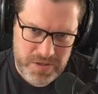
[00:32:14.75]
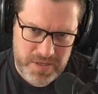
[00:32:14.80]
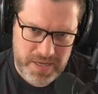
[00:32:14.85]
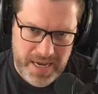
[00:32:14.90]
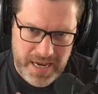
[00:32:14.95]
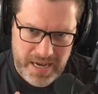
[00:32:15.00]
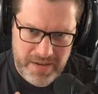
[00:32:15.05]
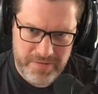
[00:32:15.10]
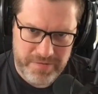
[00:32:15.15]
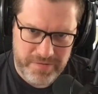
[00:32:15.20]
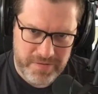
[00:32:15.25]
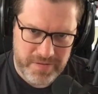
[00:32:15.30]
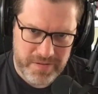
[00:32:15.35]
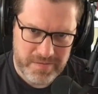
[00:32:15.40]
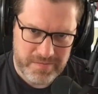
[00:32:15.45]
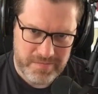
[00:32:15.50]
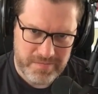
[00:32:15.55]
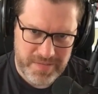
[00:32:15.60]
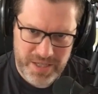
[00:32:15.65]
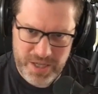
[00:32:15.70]
So you
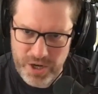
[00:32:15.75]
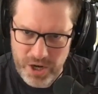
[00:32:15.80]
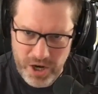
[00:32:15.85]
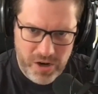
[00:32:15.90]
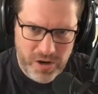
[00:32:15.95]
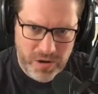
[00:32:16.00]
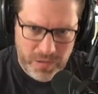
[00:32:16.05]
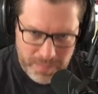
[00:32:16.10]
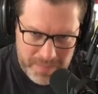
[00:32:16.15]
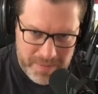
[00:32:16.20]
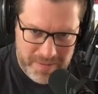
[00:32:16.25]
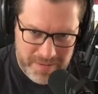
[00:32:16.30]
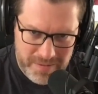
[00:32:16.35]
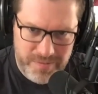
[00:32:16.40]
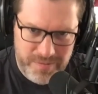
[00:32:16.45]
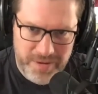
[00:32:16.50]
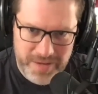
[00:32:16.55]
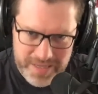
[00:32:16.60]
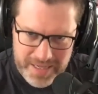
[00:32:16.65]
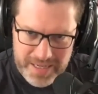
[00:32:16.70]
have your home
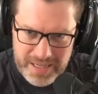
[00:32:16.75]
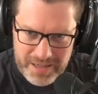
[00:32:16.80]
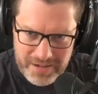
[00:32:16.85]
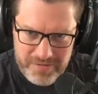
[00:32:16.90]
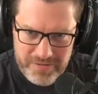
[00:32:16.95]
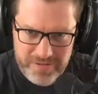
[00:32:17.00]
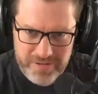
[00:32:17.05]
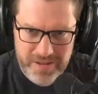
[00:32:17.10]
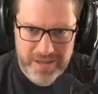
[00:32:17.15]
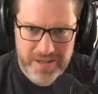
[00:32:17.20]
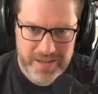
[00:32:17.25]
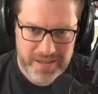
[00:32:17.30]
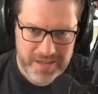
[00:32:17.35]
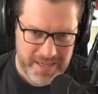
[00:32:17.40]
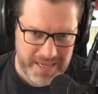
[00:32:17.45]
where you live,